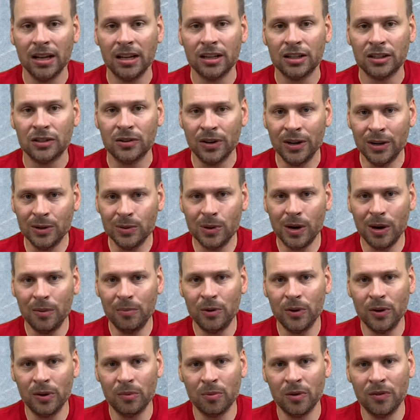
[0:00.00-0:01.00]
So here's what I'm
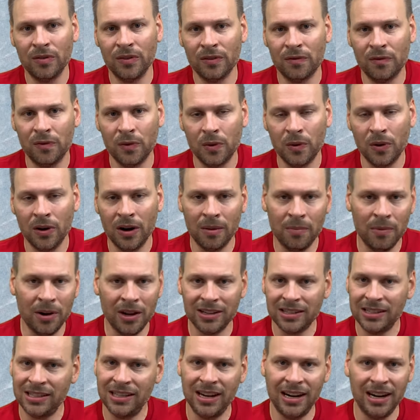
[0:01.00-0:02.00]
doing moving forward. I'm
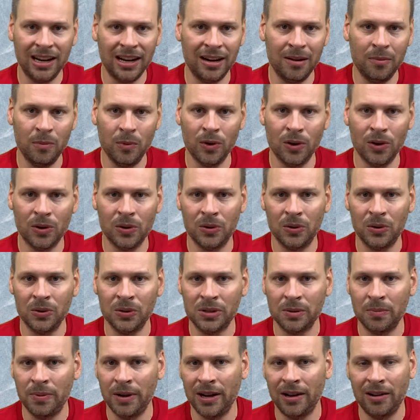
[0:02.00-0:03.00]
not setting any more
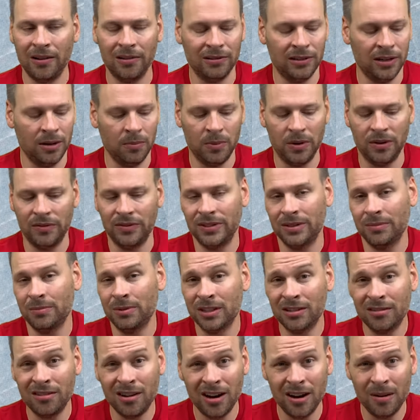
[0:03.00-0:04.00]
goals about number of
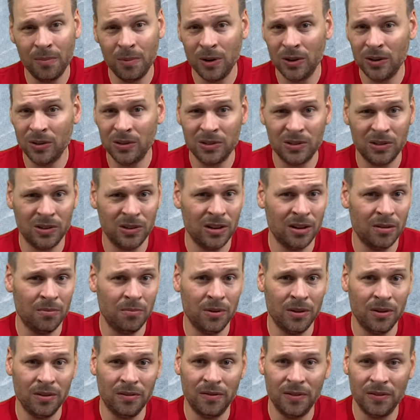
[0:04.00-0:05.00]
subscribers or
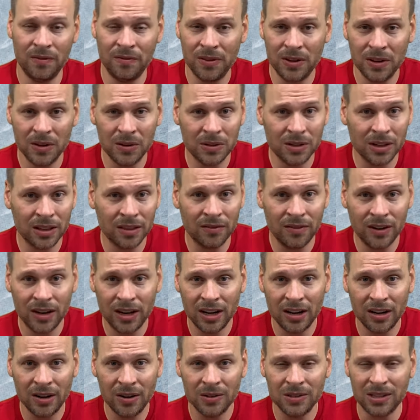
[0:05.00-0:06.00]
number of views on the
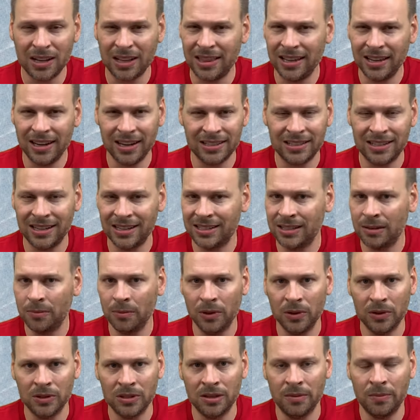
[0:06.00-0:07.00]
videos. I think I set some
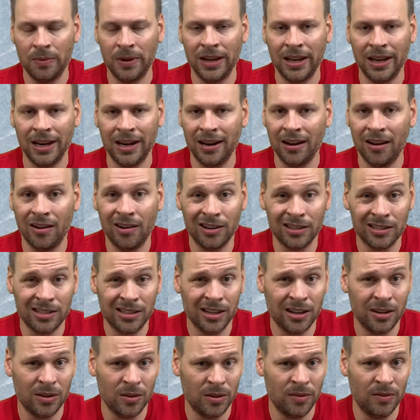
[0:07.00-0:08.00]
of those at the beginning.
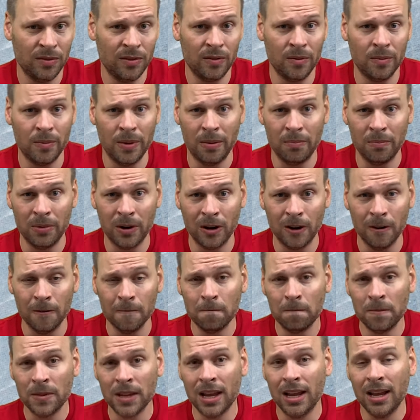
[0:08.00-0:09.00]
Honestly, I don't even remember.
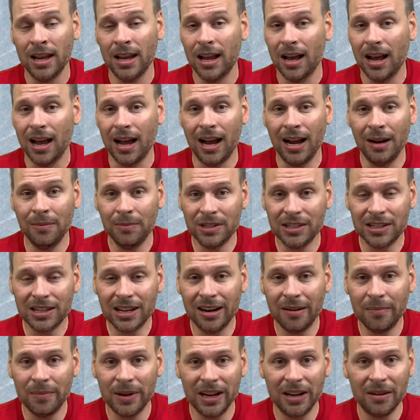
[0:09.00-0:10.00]
I'm just
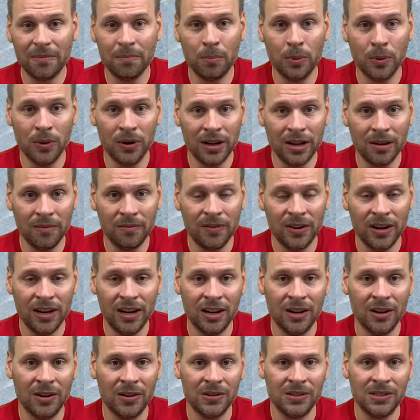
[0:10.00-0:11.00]
gonna make board game
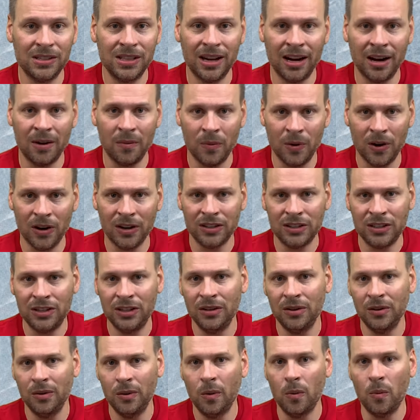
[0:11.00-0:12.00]
videos that I want
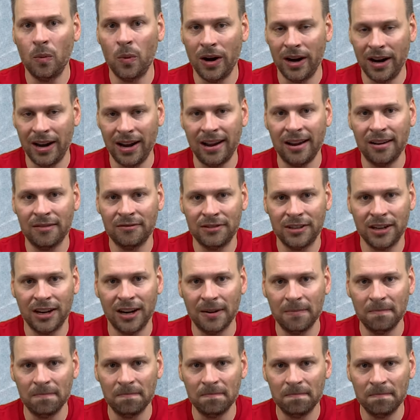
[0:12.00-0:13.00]
to when I have
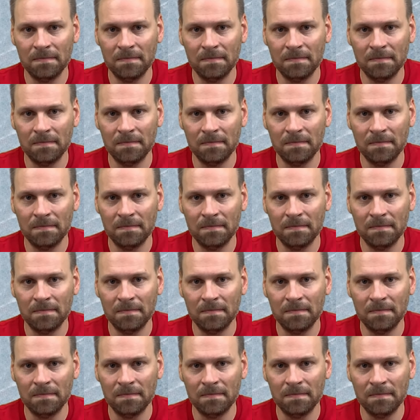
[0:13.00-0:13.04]
time.